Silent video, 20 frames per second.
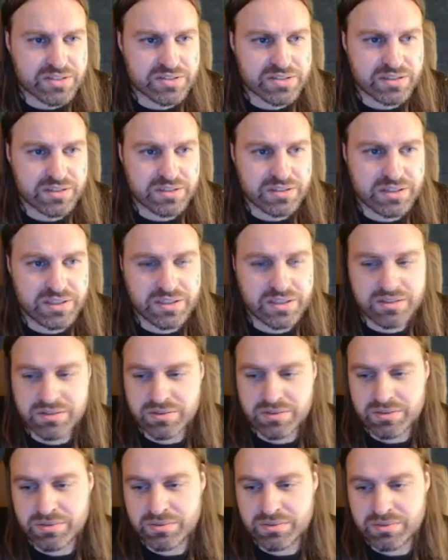they need.
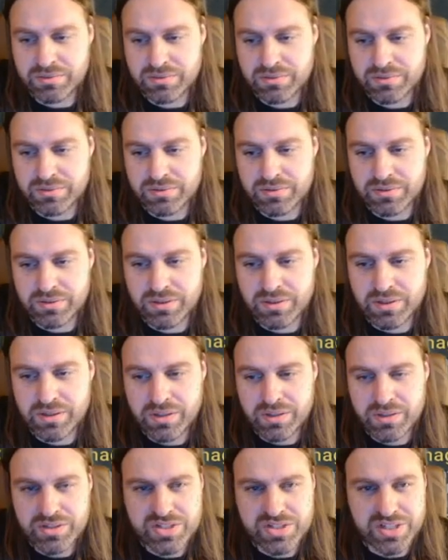No.
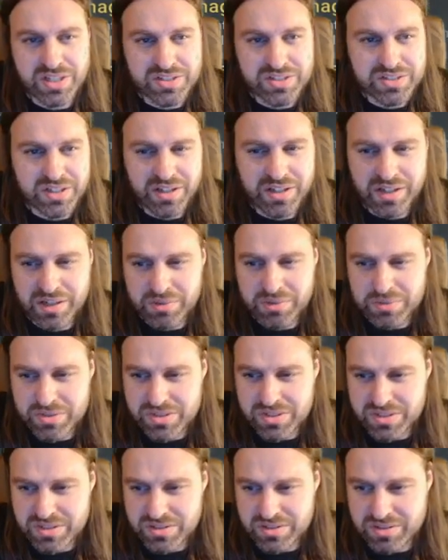She has a high
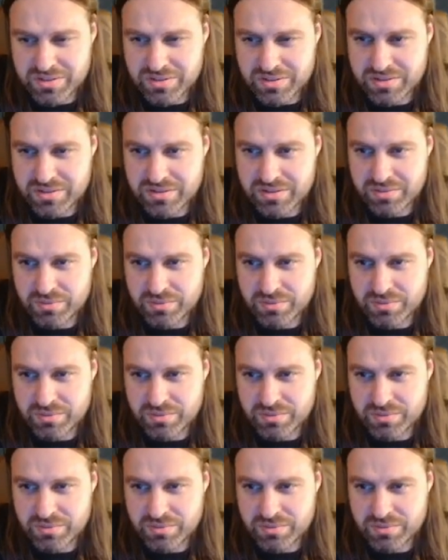resistance.